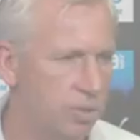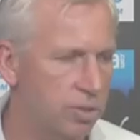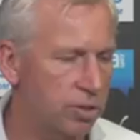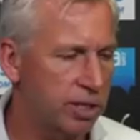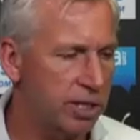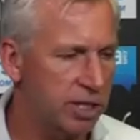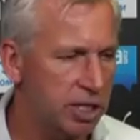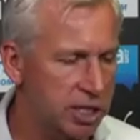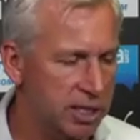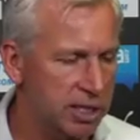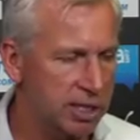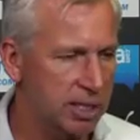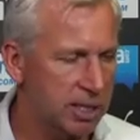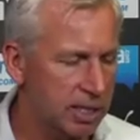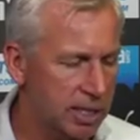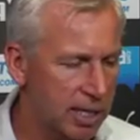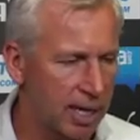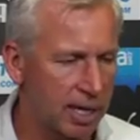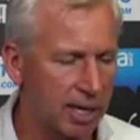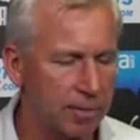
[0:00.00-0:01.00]
This
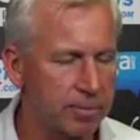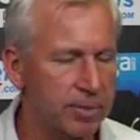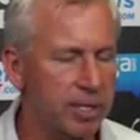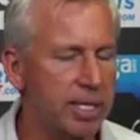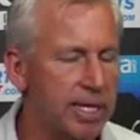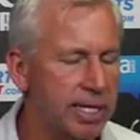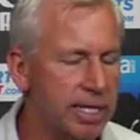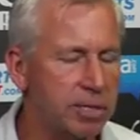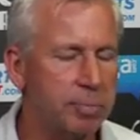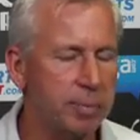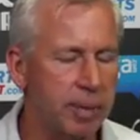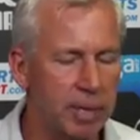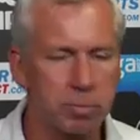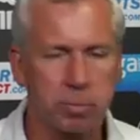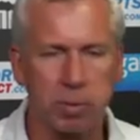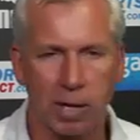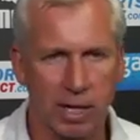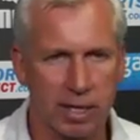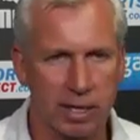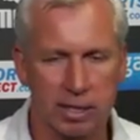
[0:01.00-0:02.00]
club needs big
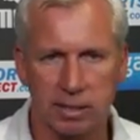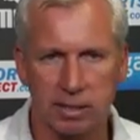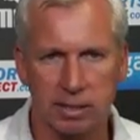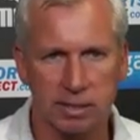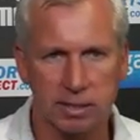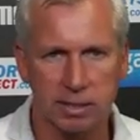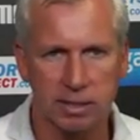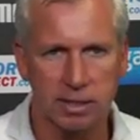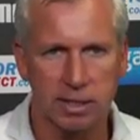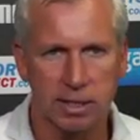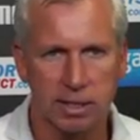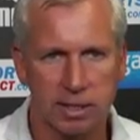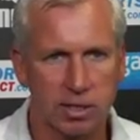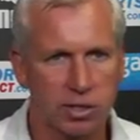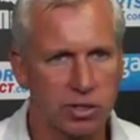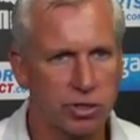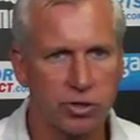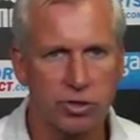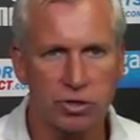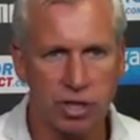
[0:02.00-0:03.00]
players.
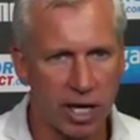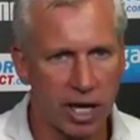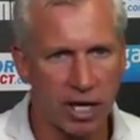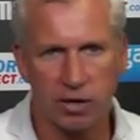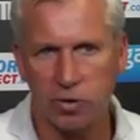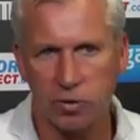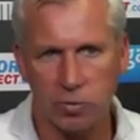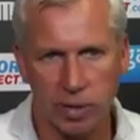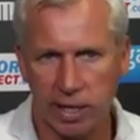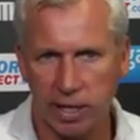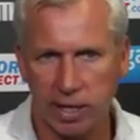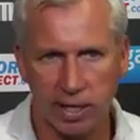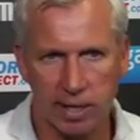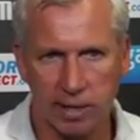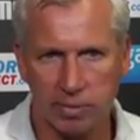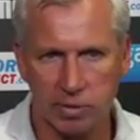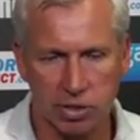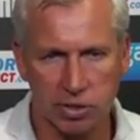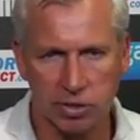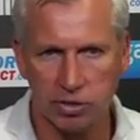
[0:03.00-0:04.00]
You cannot win
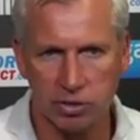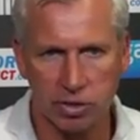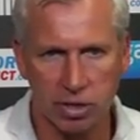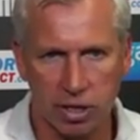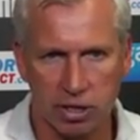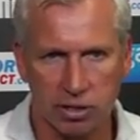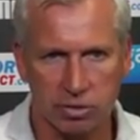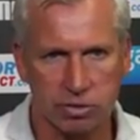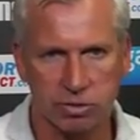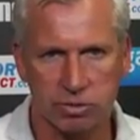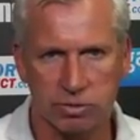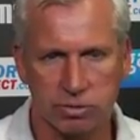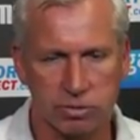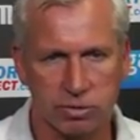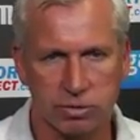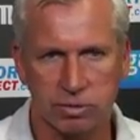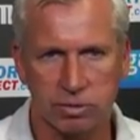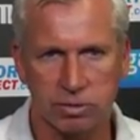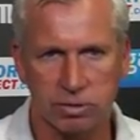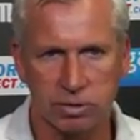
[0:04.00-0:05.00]
games at Newcastle
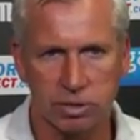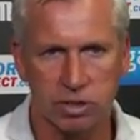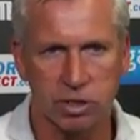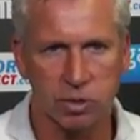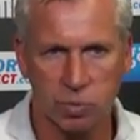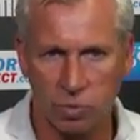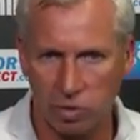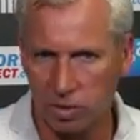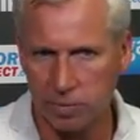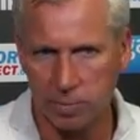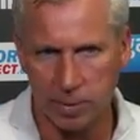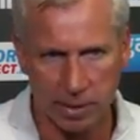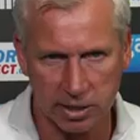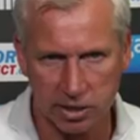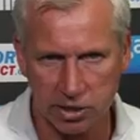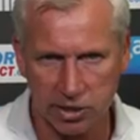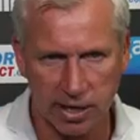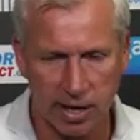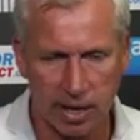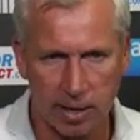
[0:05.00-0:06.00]
because we're a big
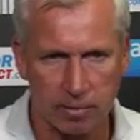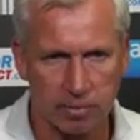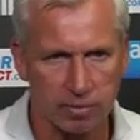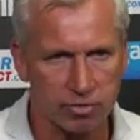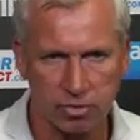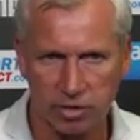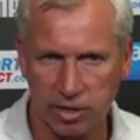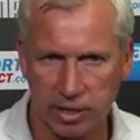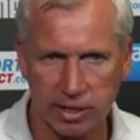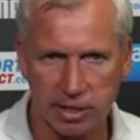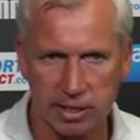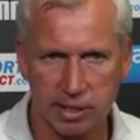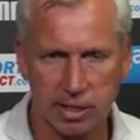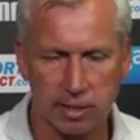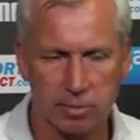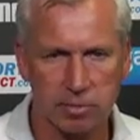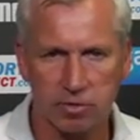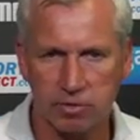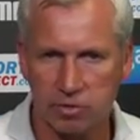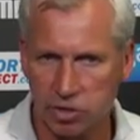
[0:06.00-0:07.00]
scalp for any
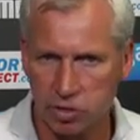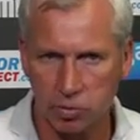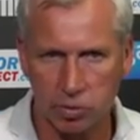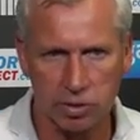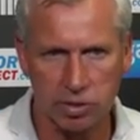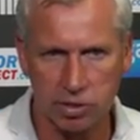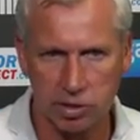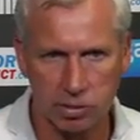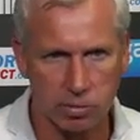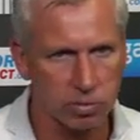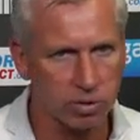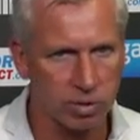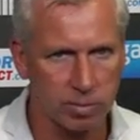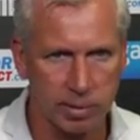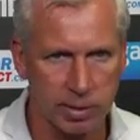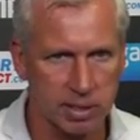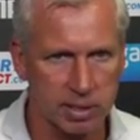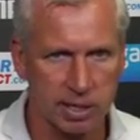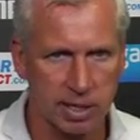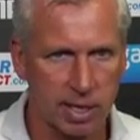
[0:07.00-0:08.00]
team. For Swansea, we're a
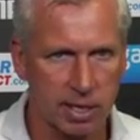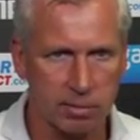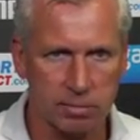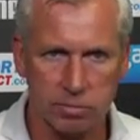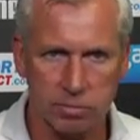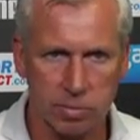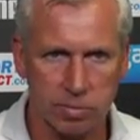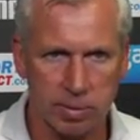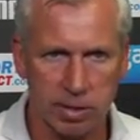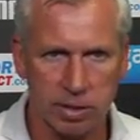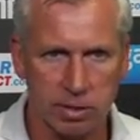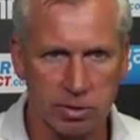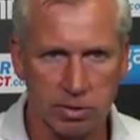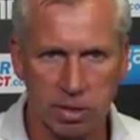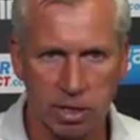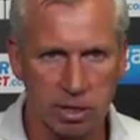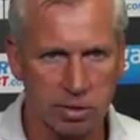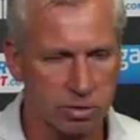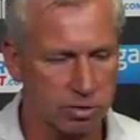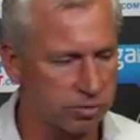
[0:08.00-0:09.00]
big scalp. Beat
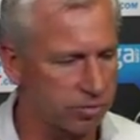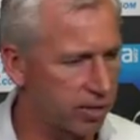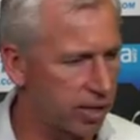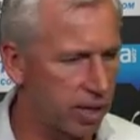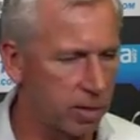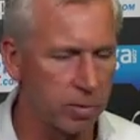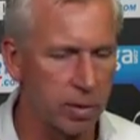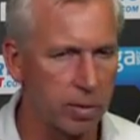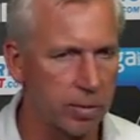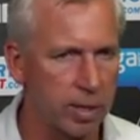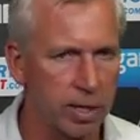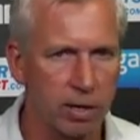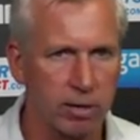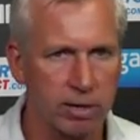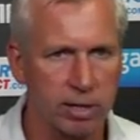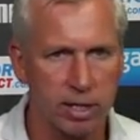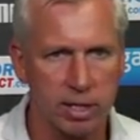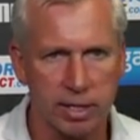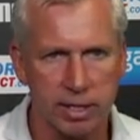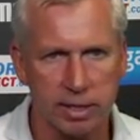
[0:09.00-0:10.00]
Newcastle. Forget where we are
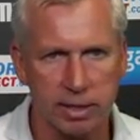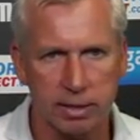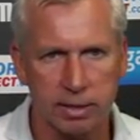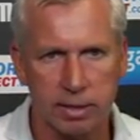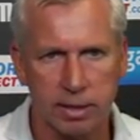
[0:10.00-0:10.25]
in the league.